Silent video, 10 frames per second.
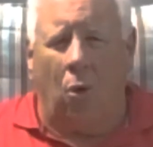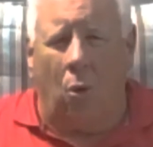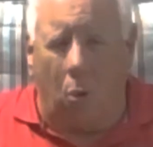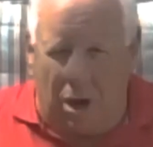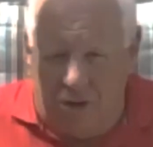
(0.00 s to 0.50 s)

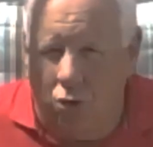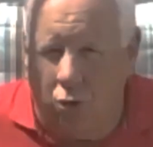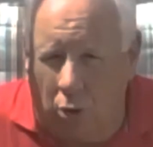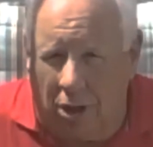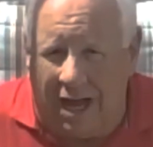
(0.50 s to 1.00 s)
or a
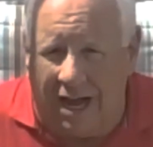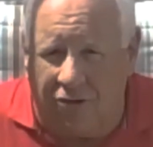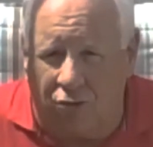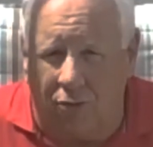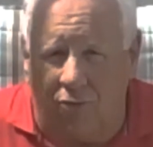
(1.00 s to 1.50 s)

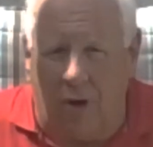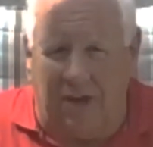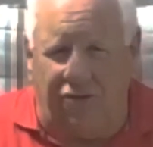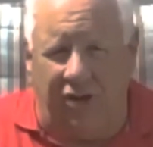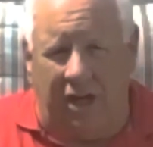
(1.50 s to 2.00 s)
utilizer of
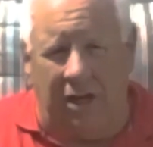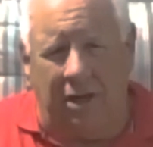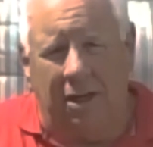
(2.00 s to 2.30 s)
waste heat.